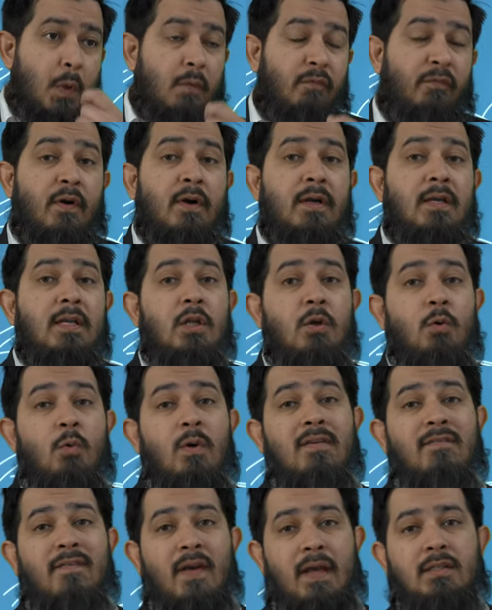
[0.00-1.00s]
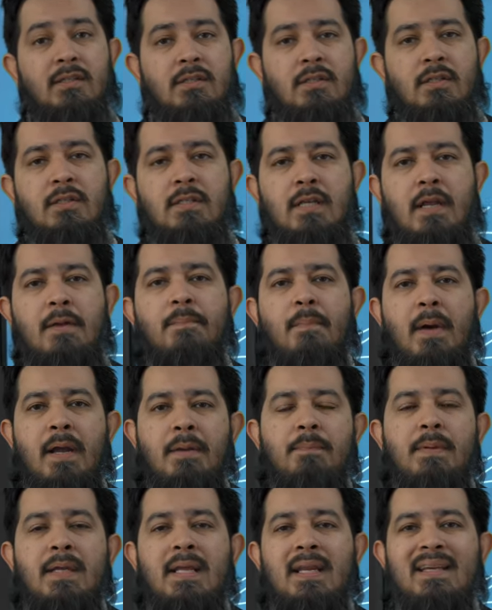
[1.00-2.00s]
for new investors, it
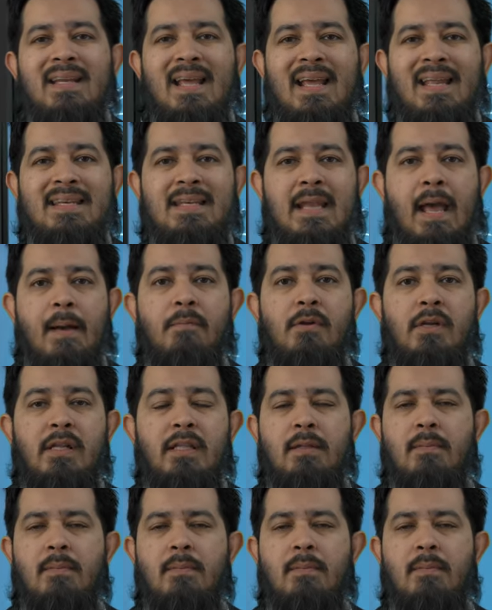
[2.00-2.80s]
might be an anomaly.